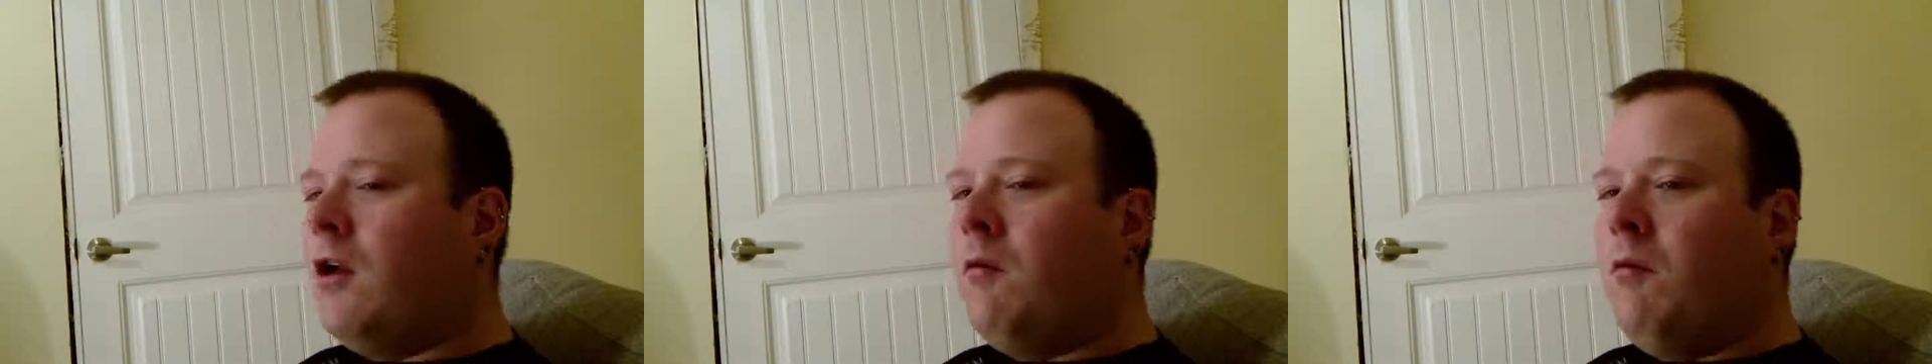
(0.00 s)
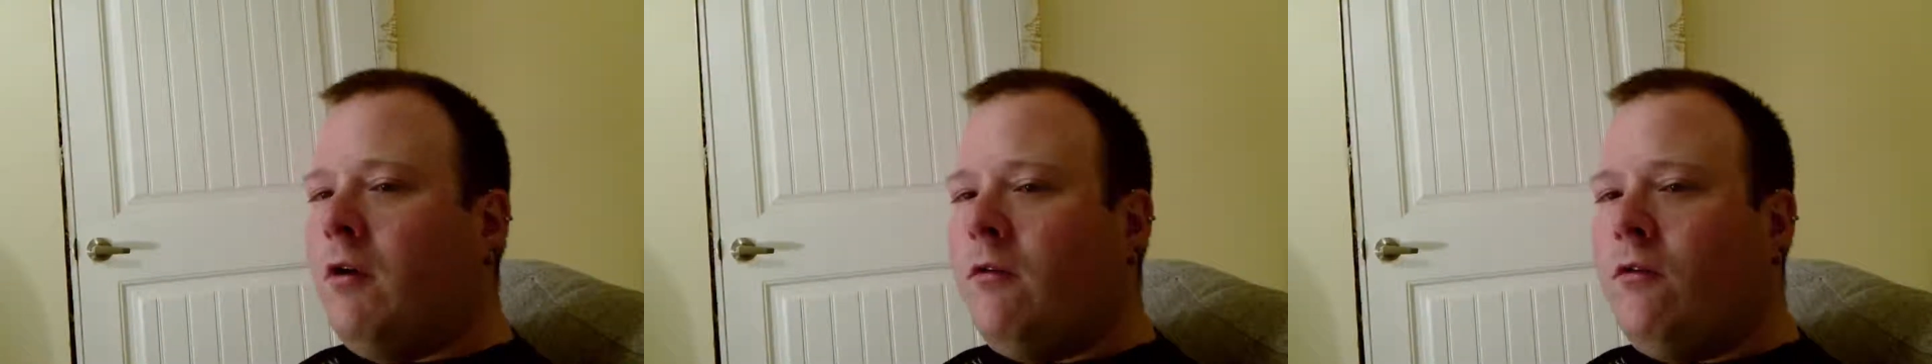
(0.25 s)

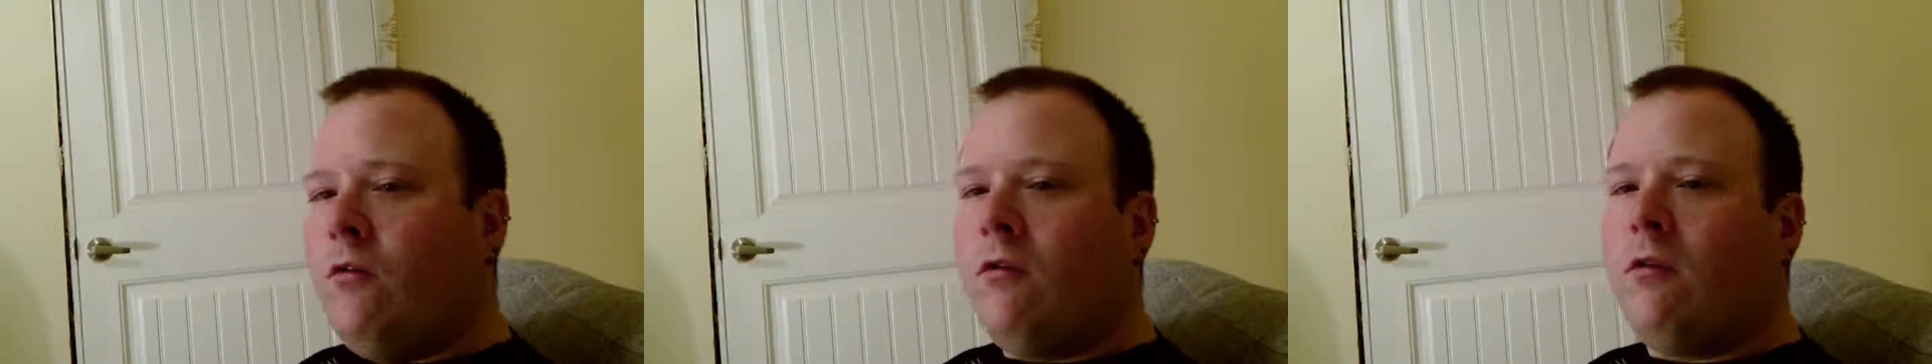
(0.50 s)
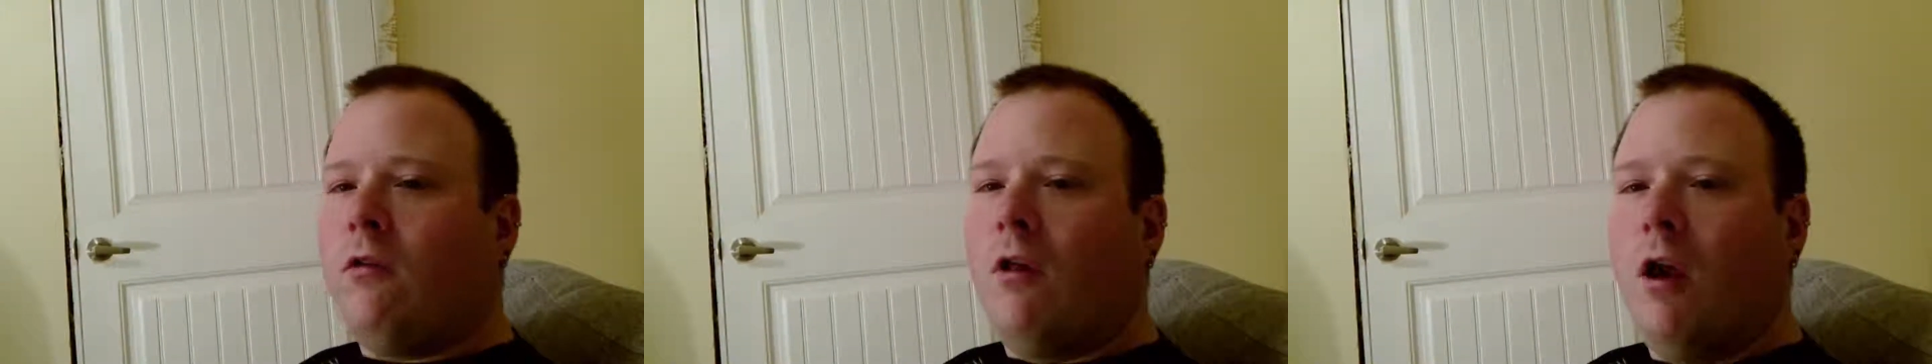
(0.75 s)
Makes you
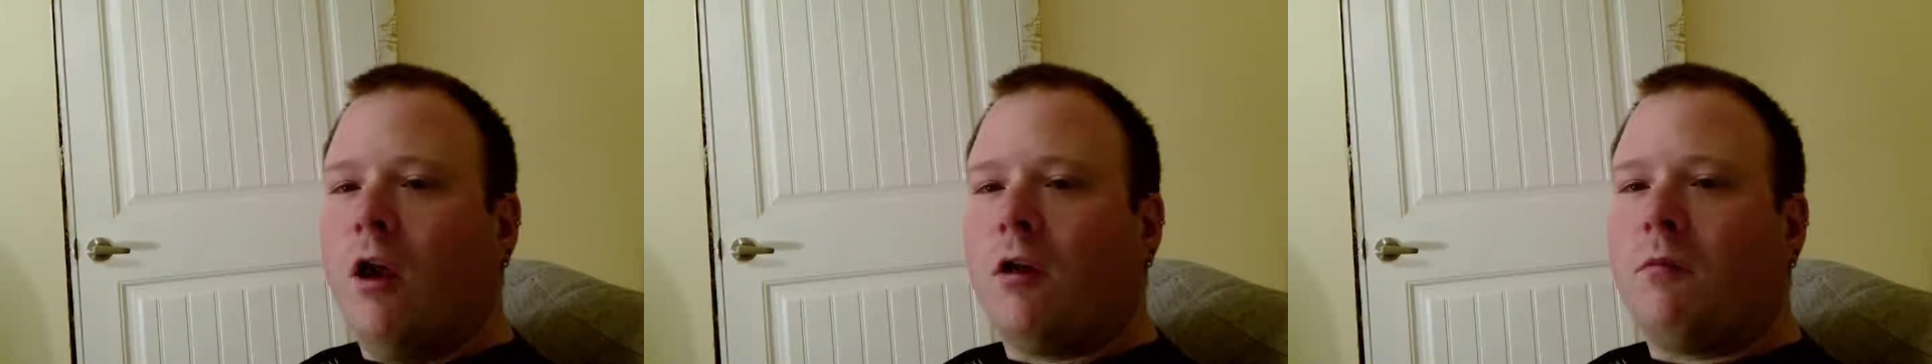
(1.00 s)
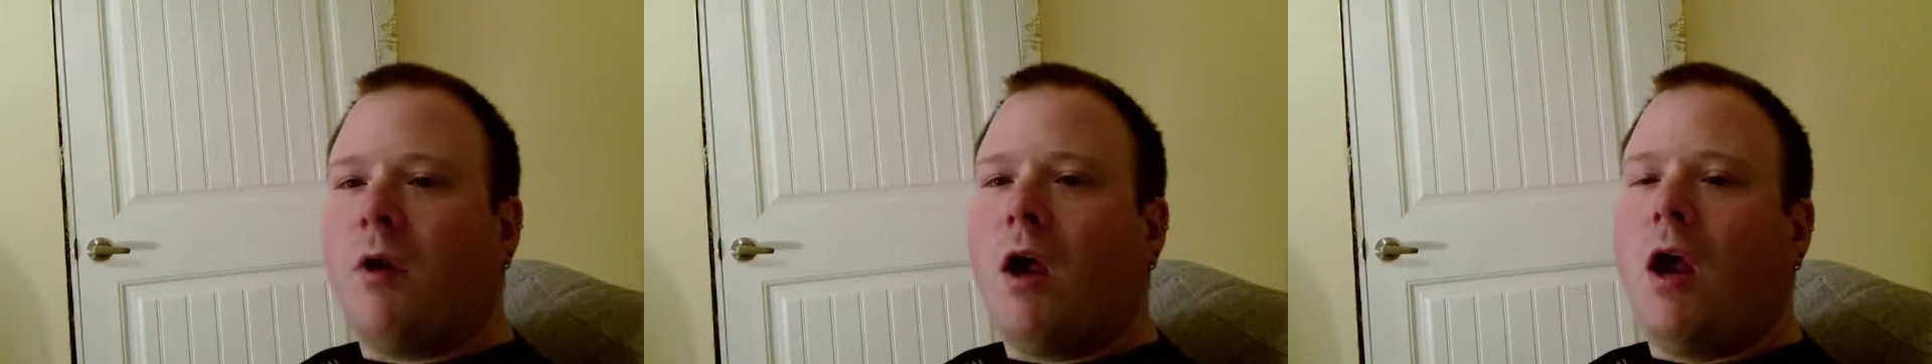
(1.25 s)

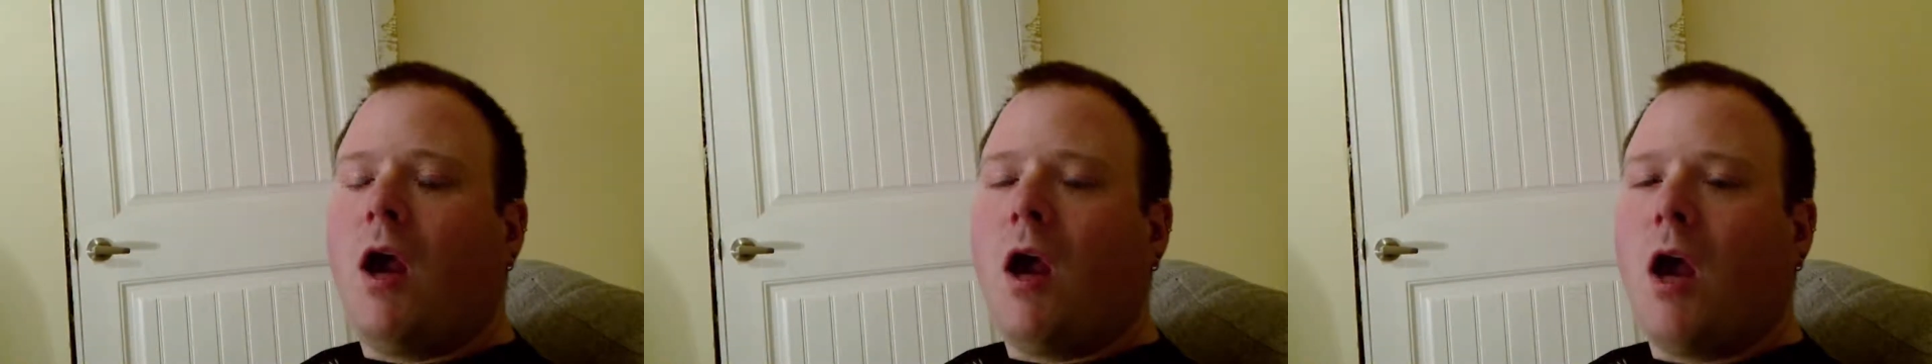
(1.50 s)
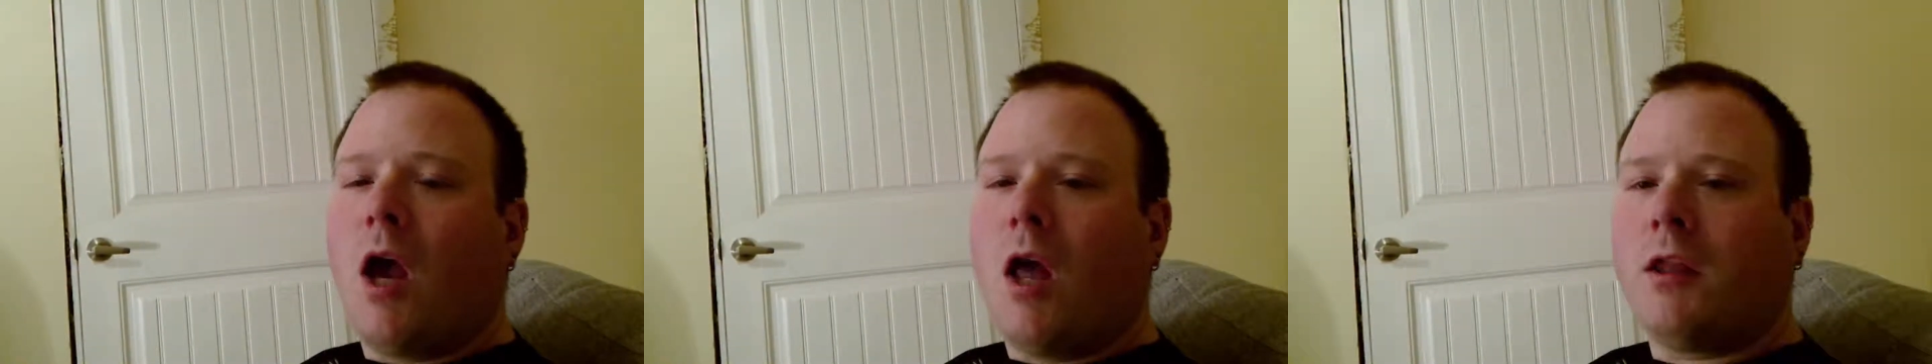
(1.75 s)
think,
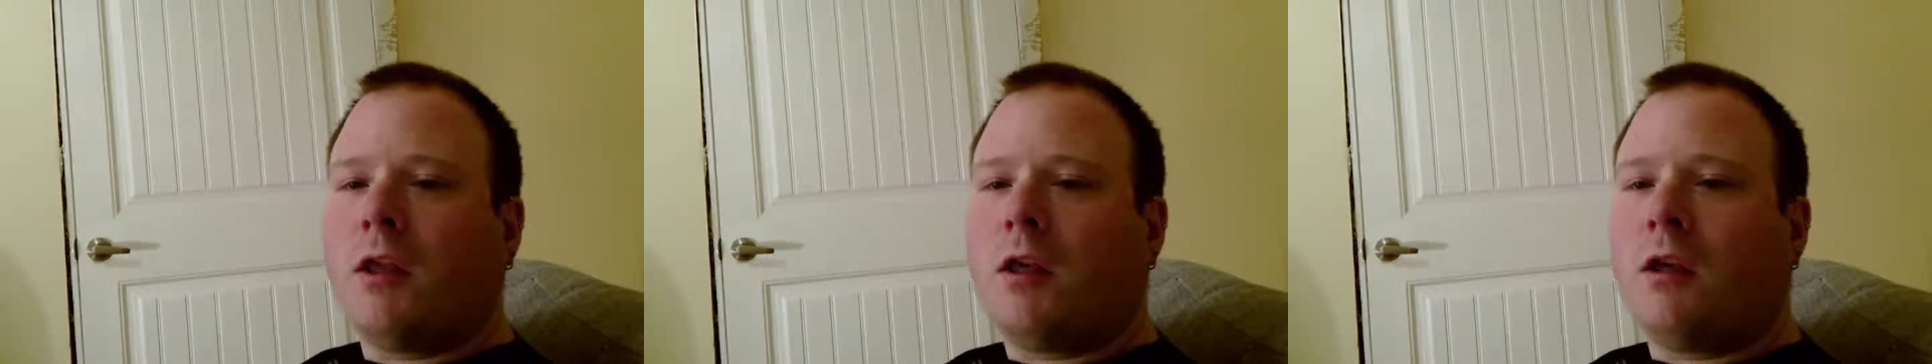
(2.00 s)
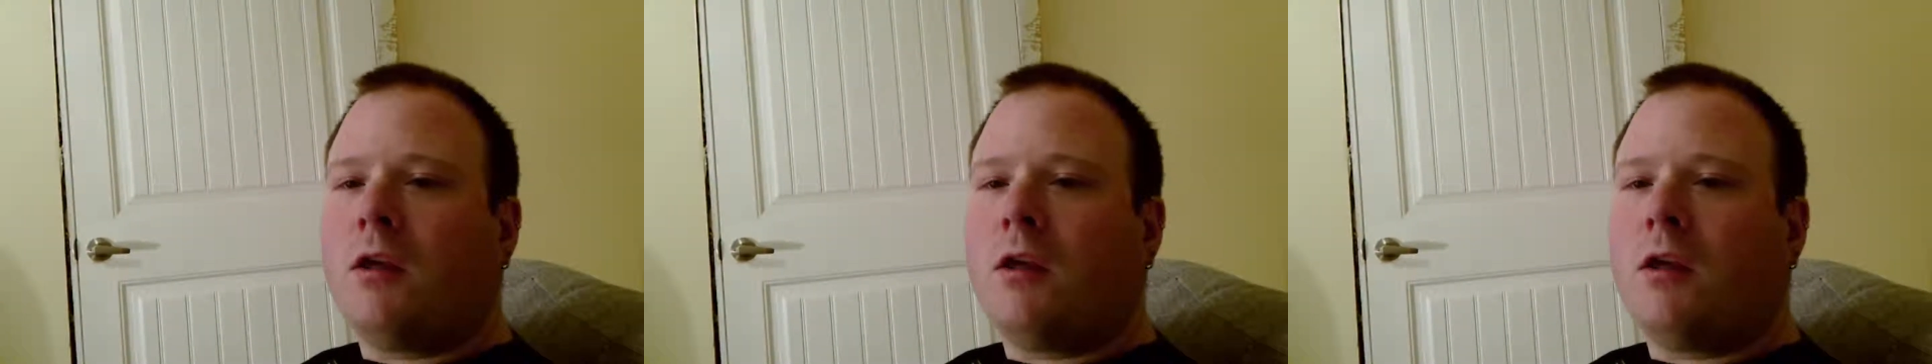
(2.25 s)
man.